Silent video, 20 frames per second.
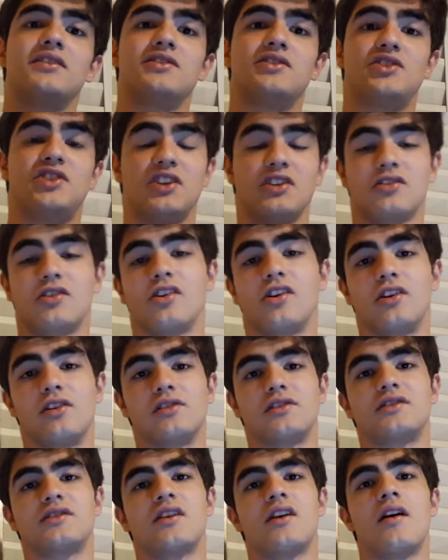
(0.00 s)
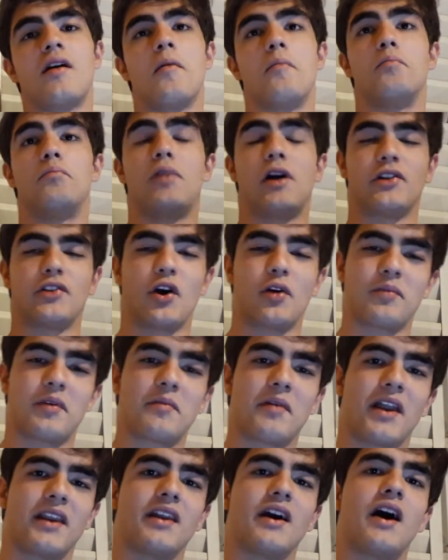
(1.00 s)
Cheat curls. Bald
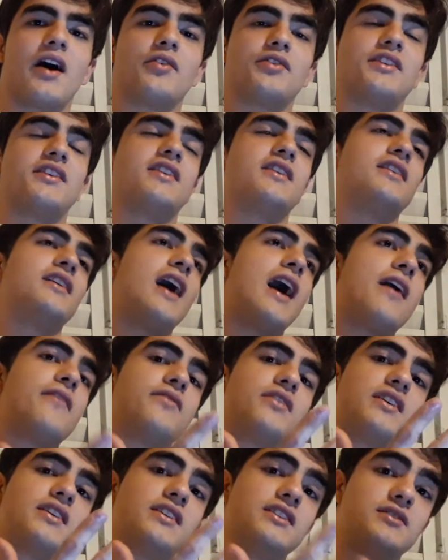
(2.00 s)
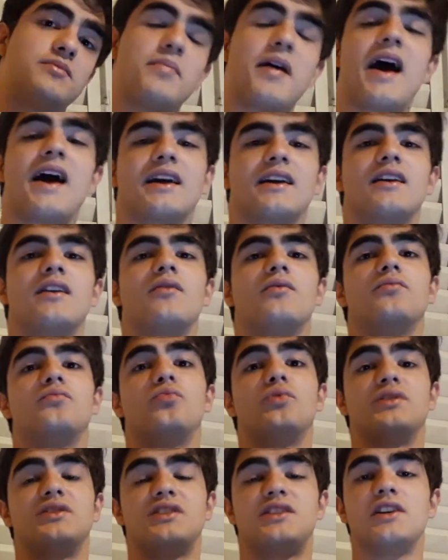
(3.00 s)
Omni-Man, how did he have his back?
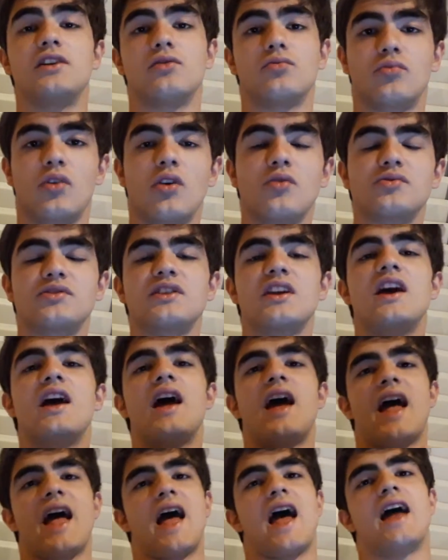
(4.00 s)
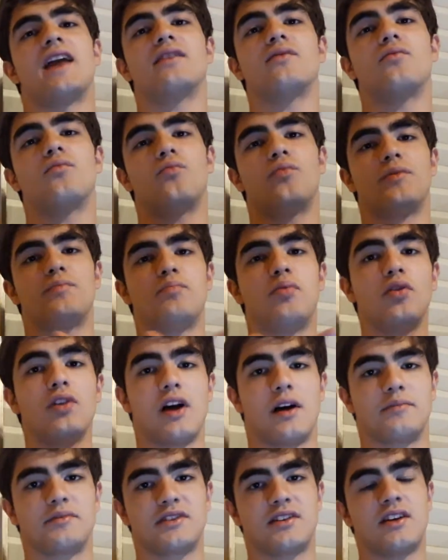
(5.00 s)
With seal rows and with
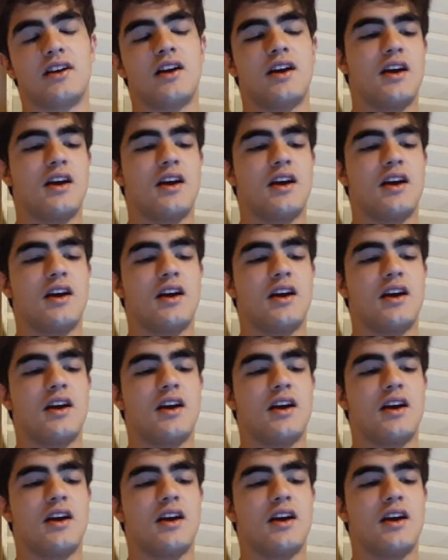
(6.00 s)
pull-ups.